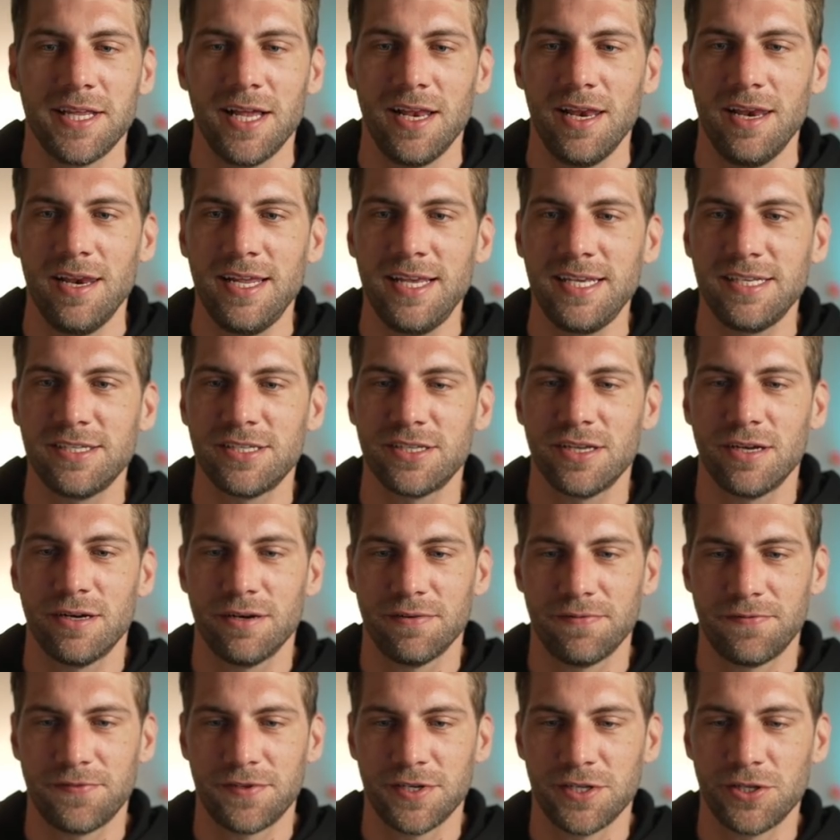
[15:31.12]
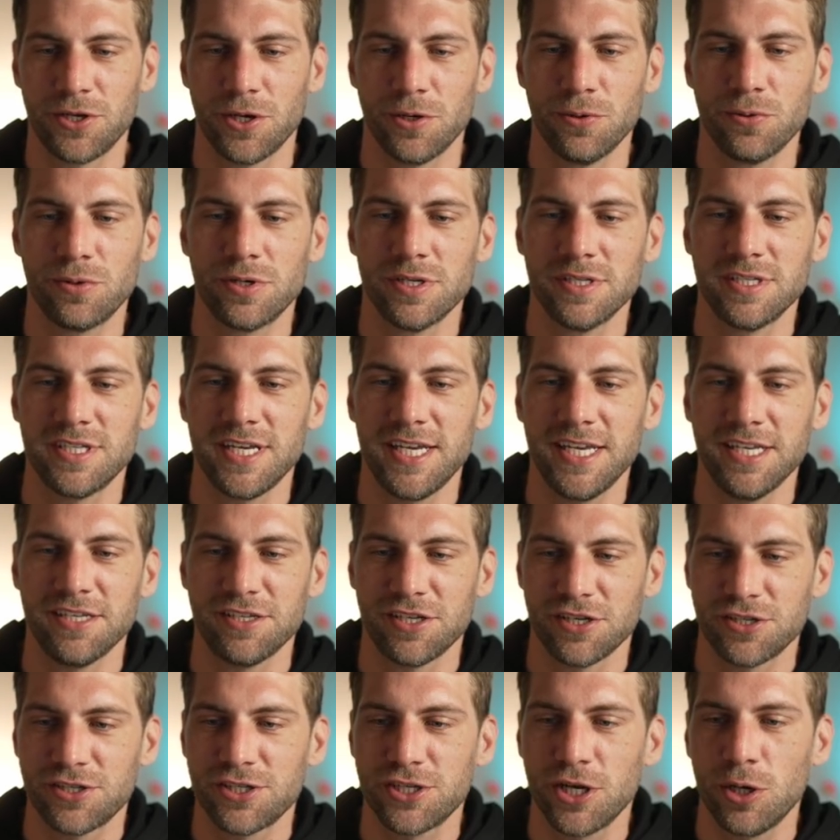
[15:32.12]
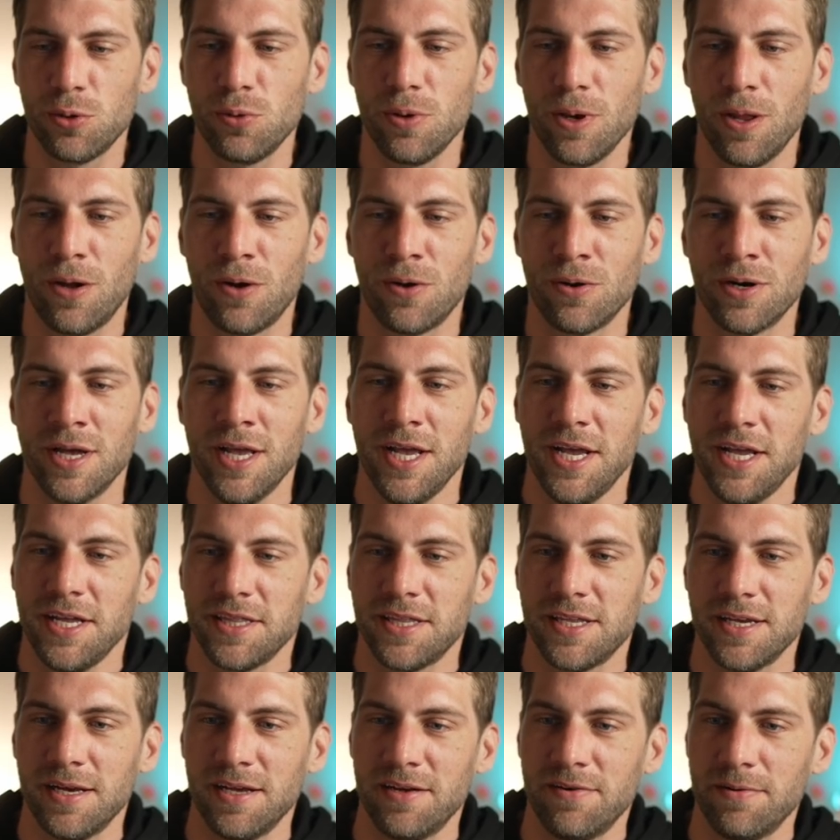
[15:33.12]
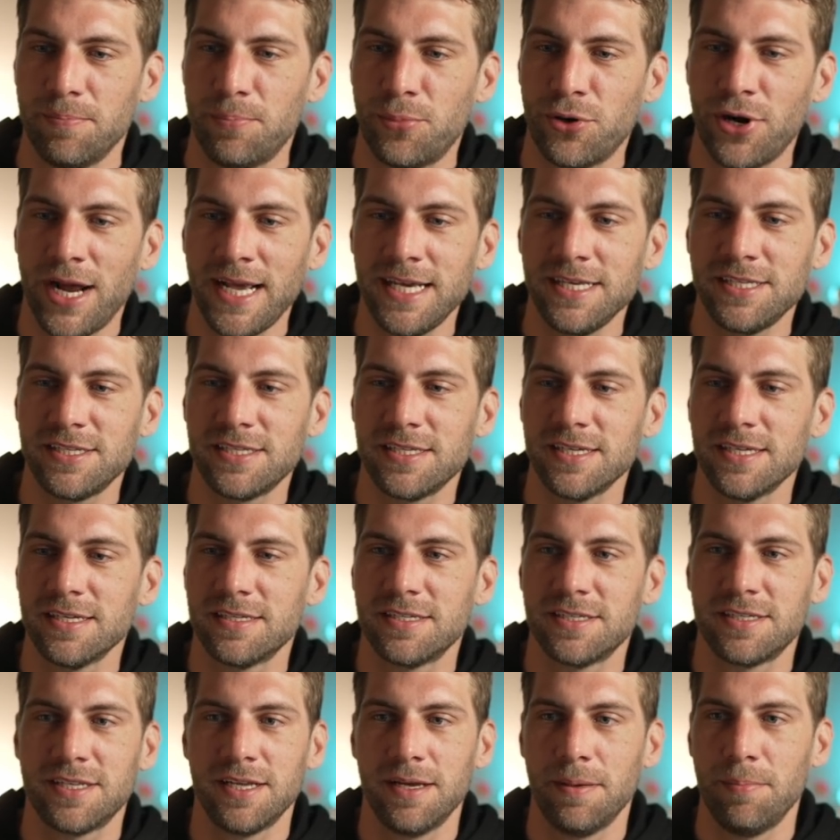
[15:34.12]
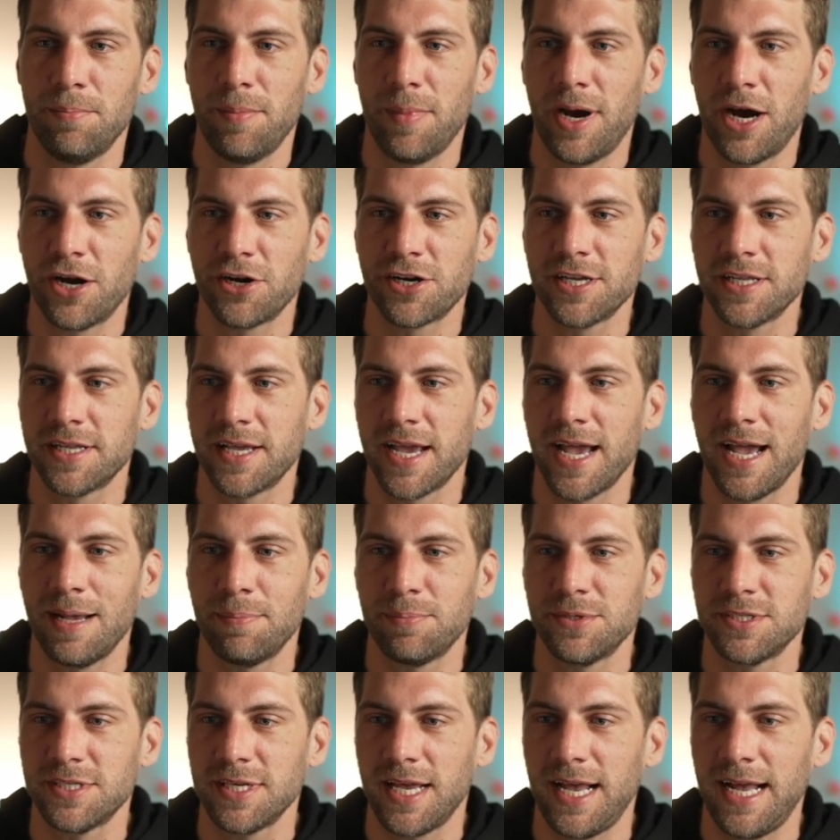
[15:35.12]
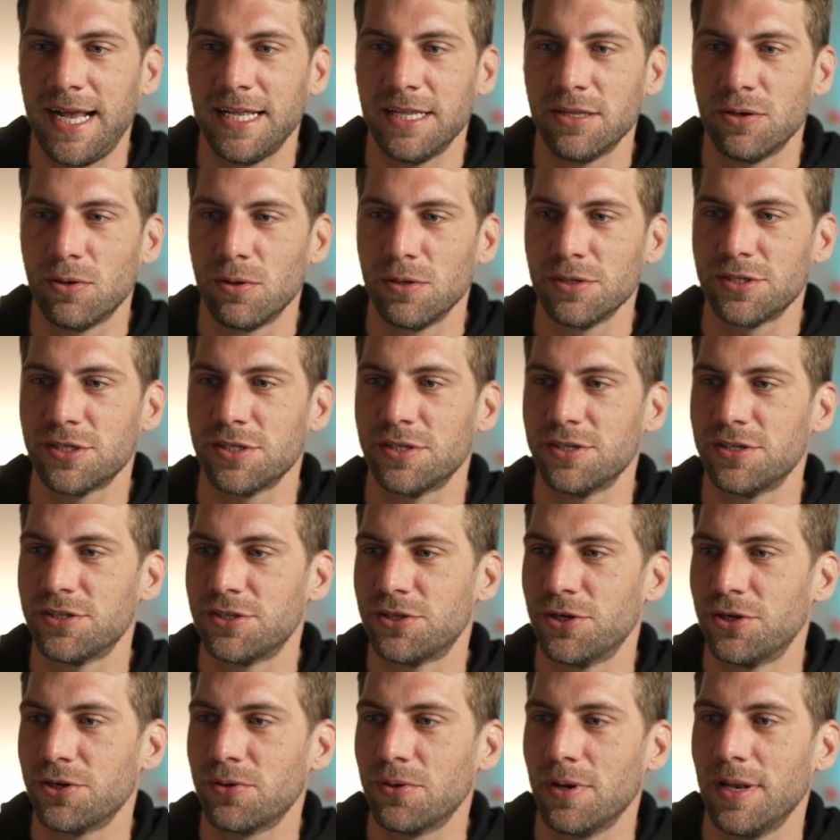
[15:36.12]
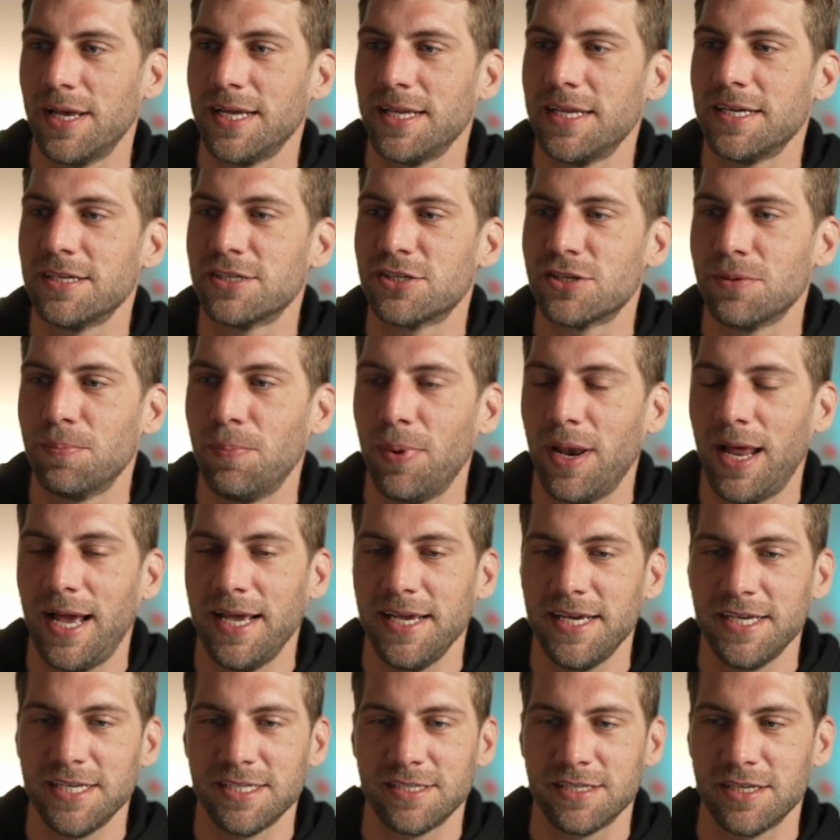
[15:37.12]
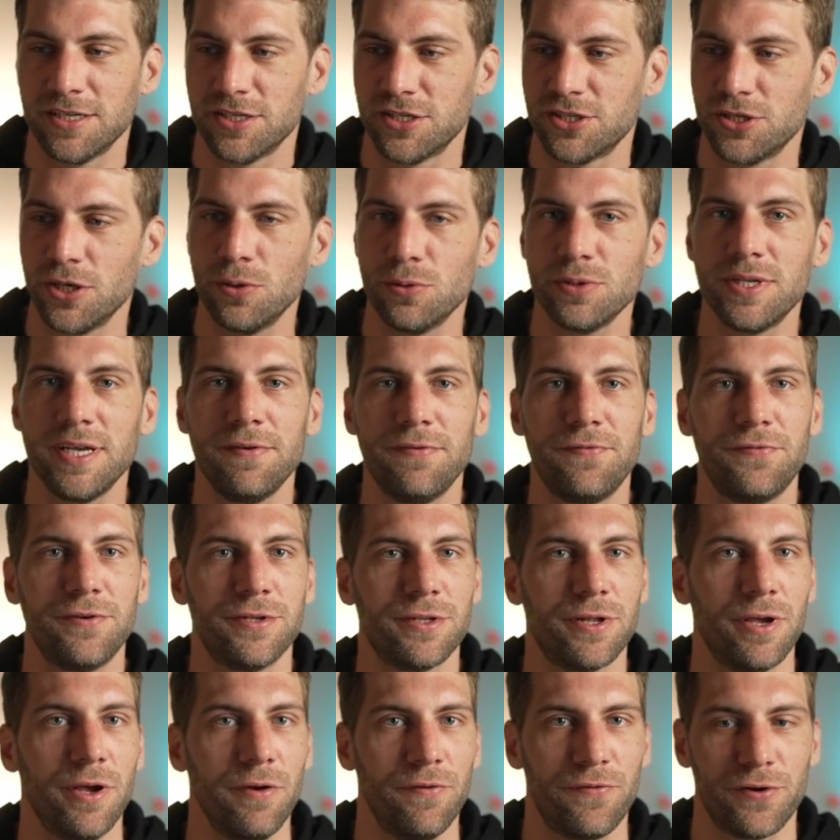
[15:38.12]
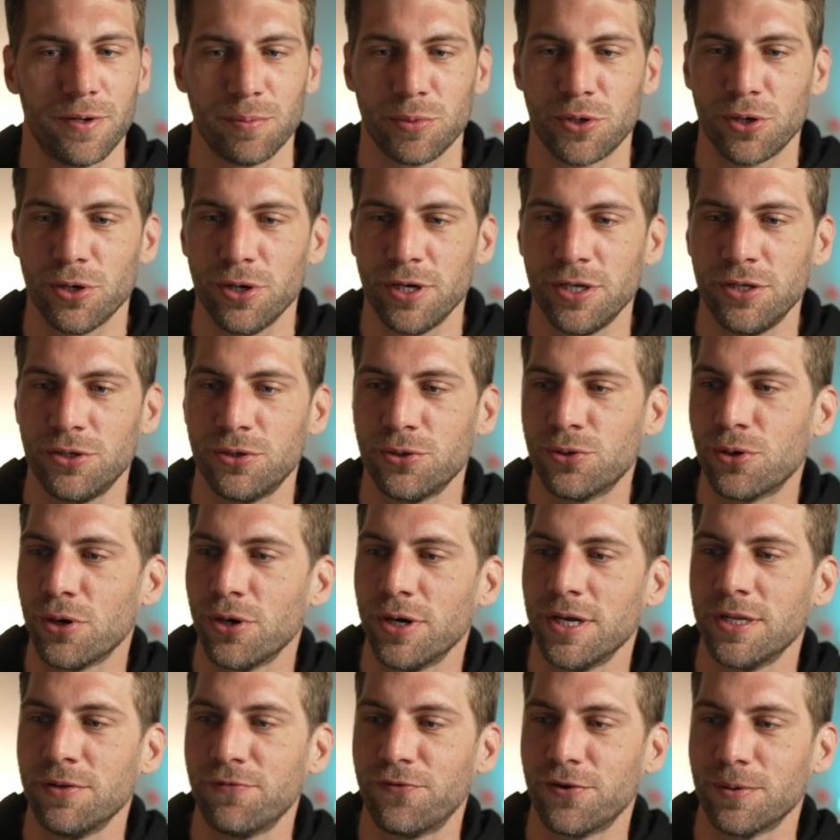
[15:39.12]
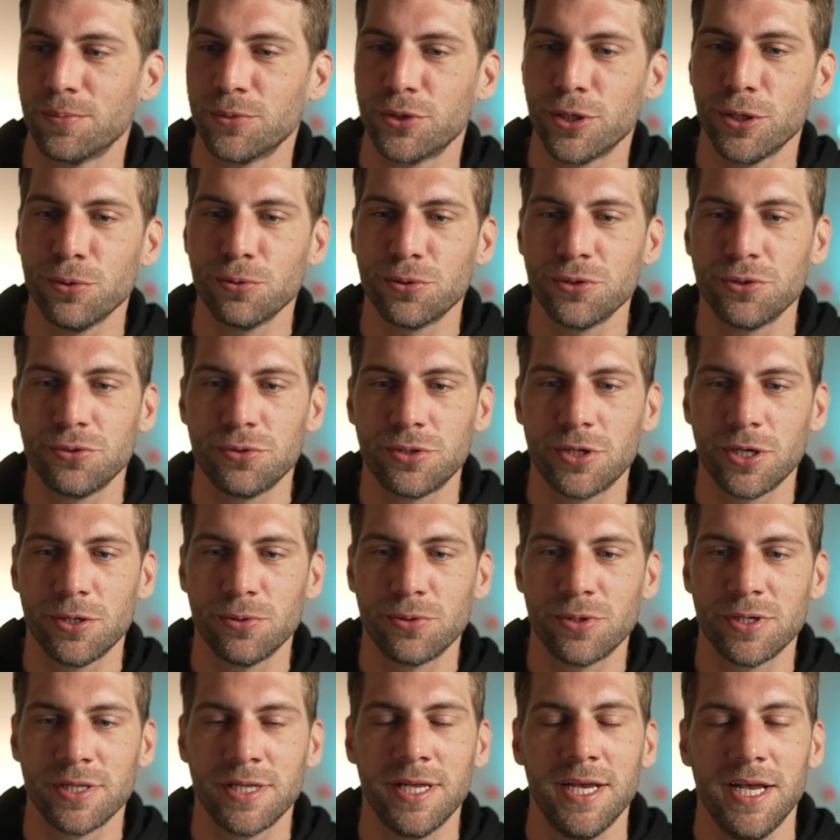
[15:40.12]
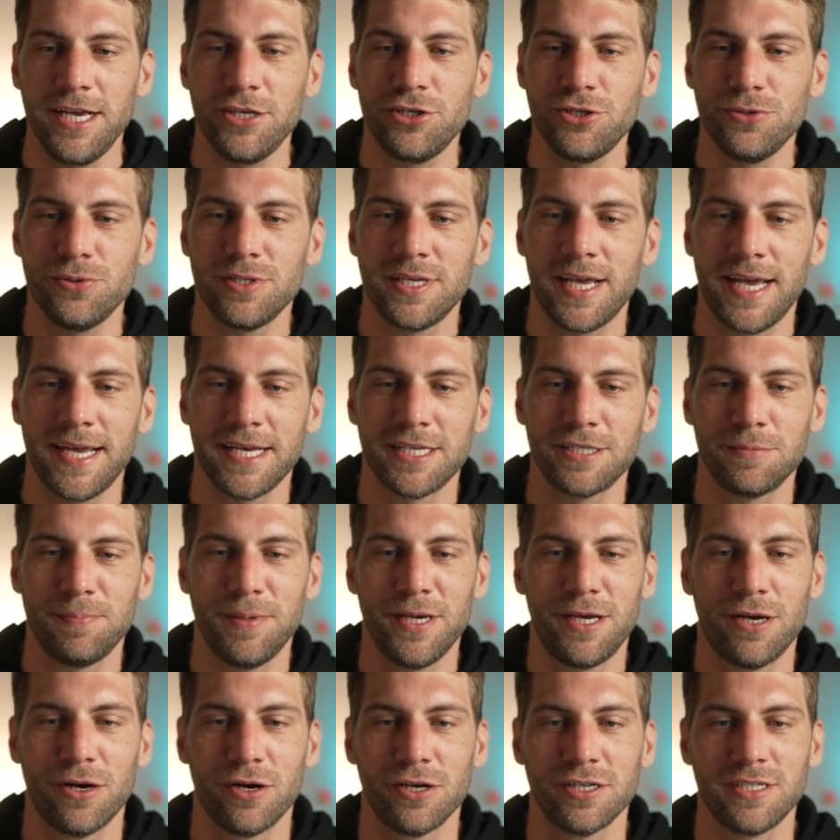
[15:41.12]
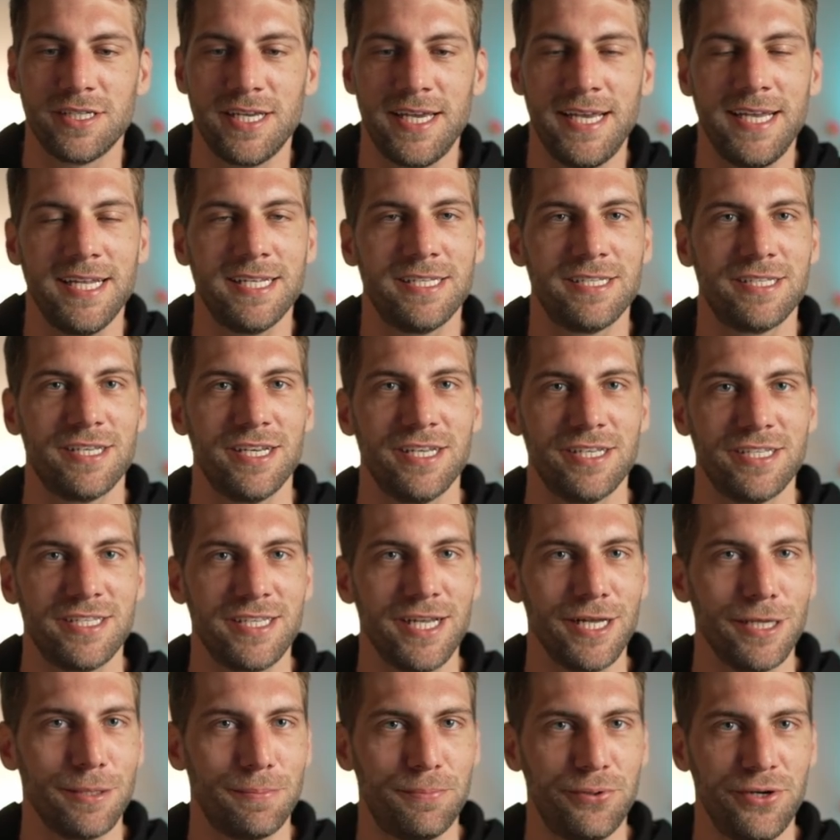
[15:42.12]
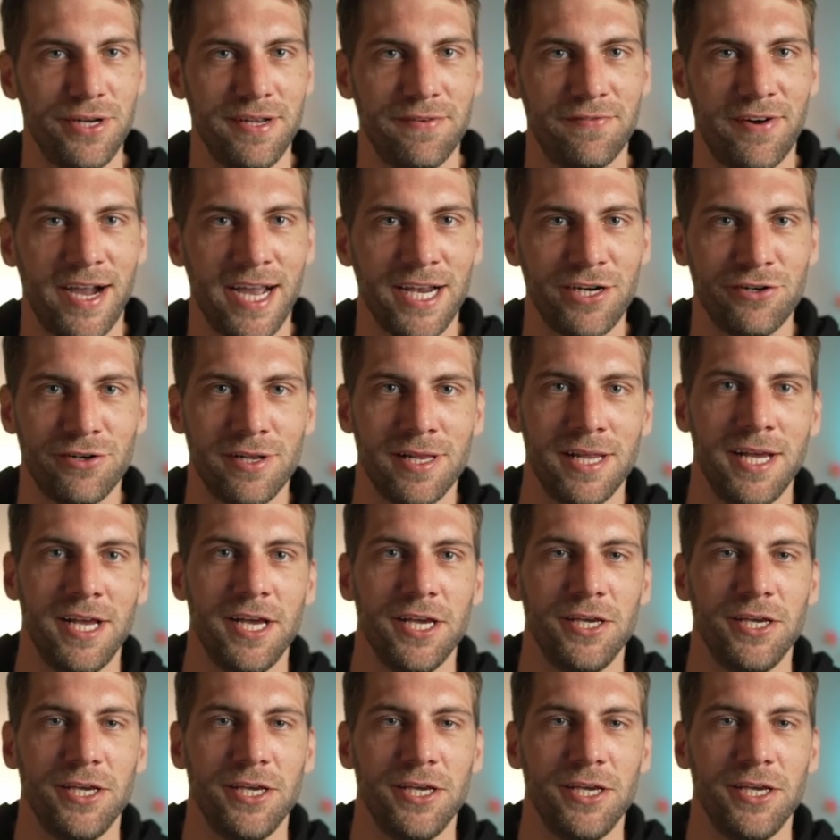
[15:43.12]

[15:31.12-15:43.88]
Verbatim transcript: The list of the tokens is so long, the prices, the market caps, and also the circulating supply is so different from coin to coin, from token to token. I choose hex because it's still pre-viral.